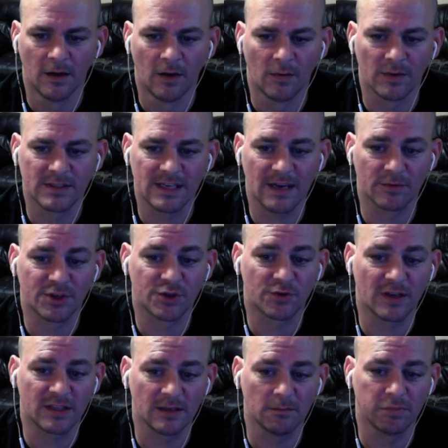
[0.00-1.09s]
Once again,
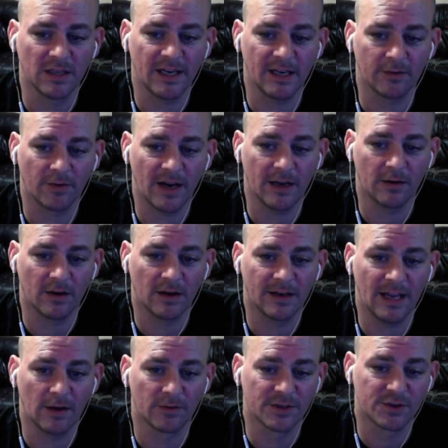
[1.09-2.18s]
restricting blade, right?
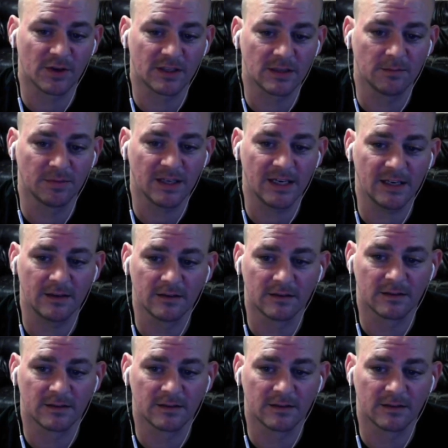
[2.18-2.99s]
Now, restricting blade,